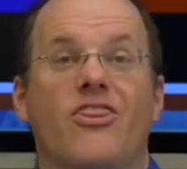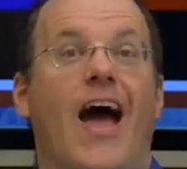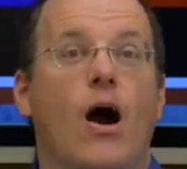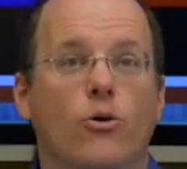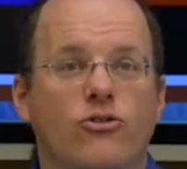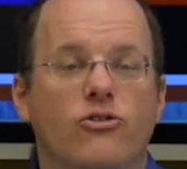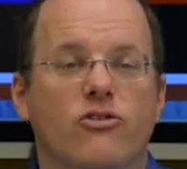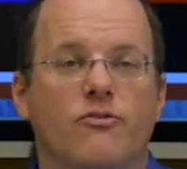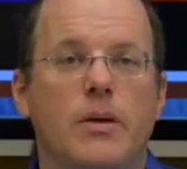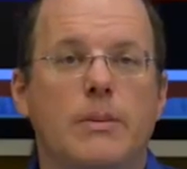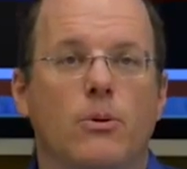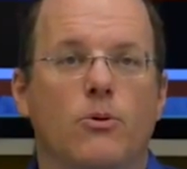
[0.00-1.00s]
thousands
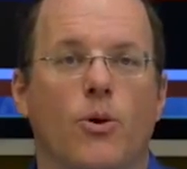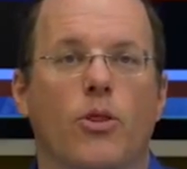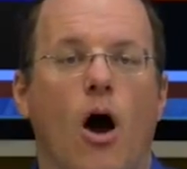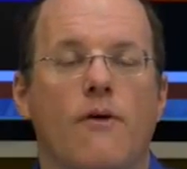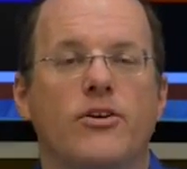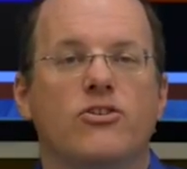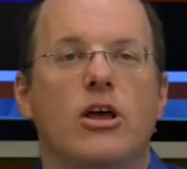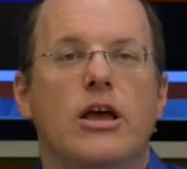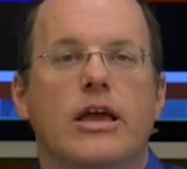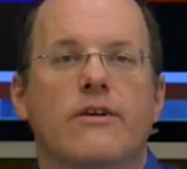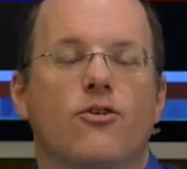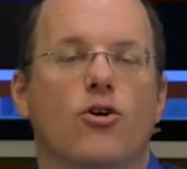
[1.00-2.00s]
of people with Office,
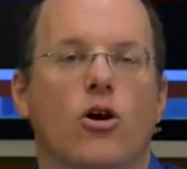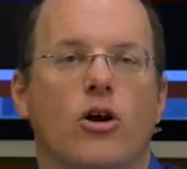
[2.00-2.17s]
give